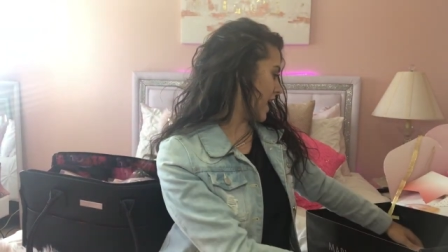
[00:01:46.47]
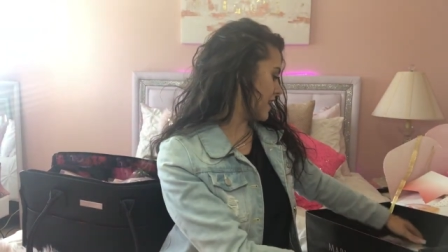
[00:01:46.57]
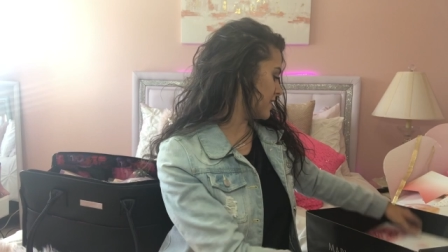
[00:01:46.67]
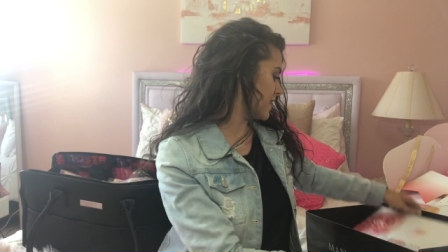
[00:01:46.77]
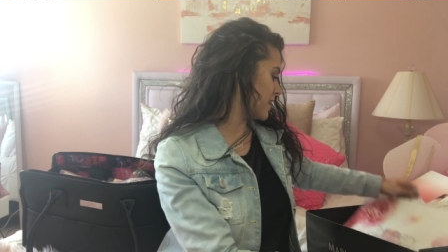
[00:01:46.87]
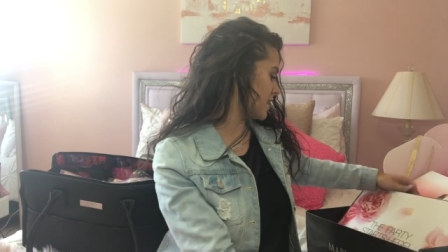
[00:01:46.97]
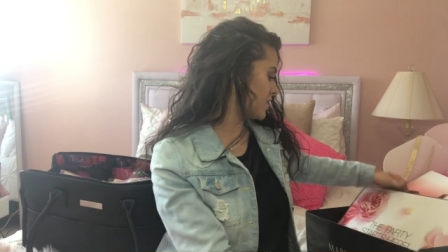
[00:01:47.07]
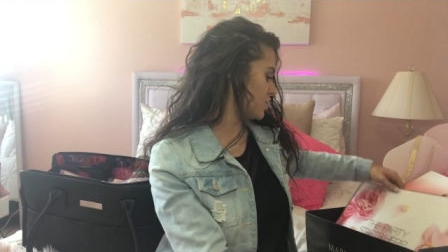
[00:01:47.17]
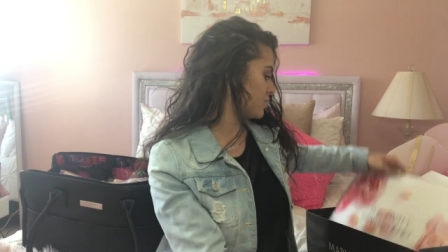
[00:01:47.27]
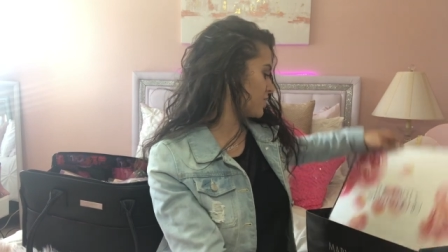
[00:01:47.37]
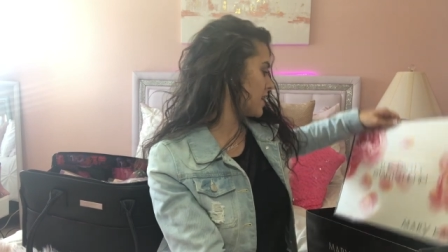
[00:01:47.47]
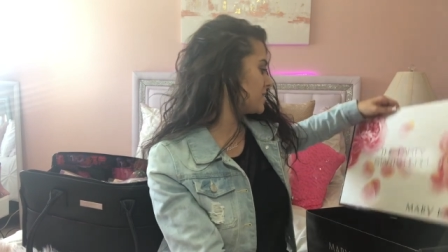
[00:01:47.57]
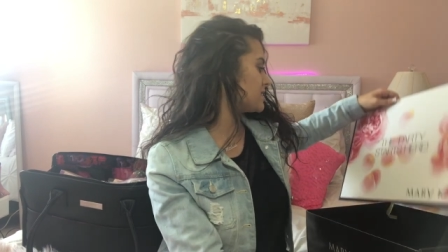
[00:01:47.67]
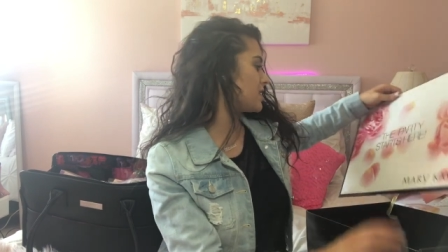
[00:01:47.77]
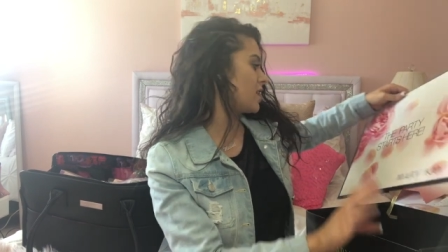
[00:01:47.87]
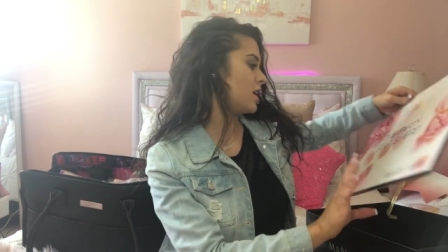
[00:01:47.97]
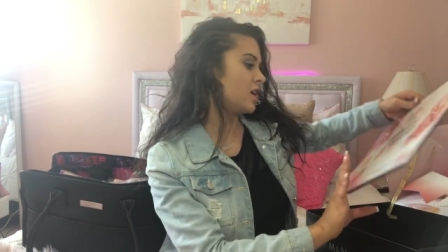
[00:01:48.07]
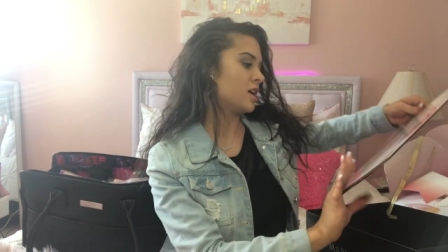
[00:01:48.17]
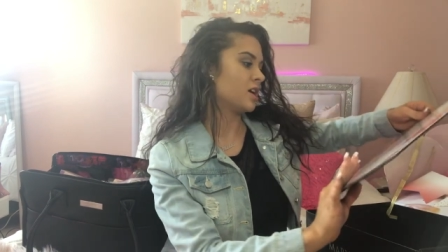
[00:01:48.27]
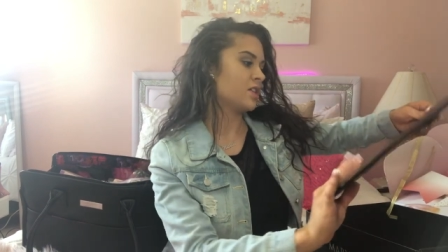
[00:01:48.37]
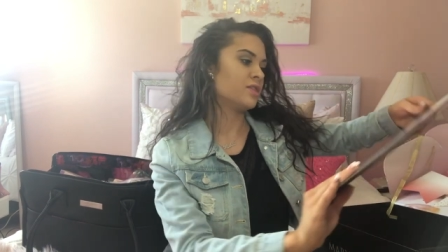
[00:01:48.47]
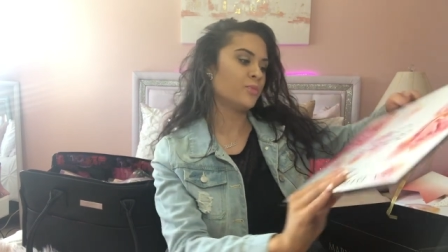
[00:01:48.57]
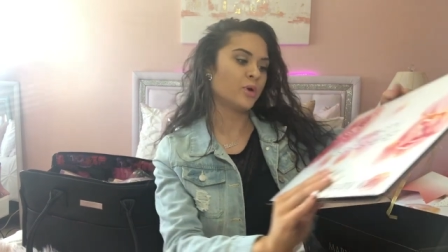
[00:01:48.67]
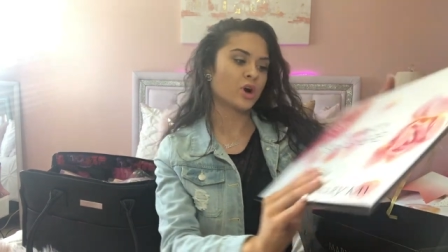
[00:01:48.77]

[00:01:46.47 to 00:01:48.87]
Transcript: And then you get the